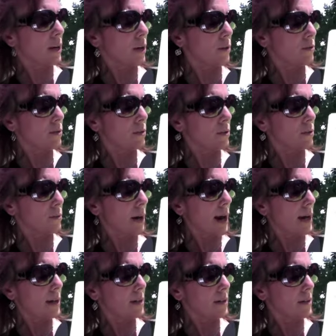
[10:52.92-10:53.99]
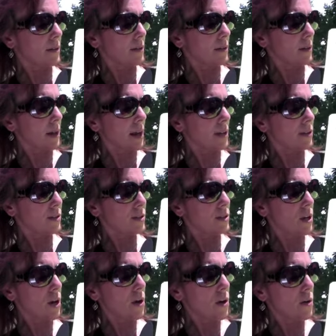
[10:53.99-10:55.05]
go to the right. Okay,
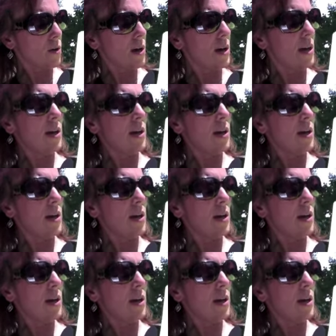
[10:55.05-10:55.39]
so